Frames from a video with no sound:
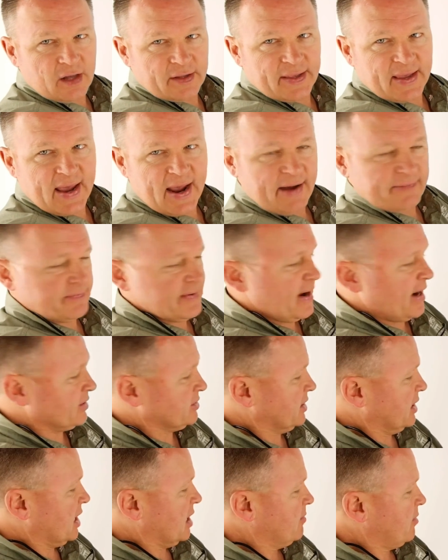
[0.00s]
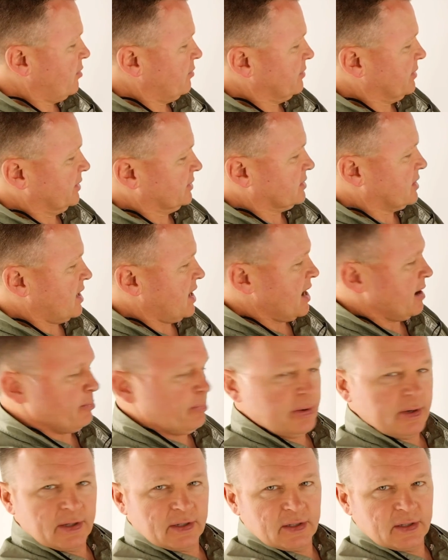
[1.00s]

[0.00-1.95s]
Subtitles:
You have to actually come over the top,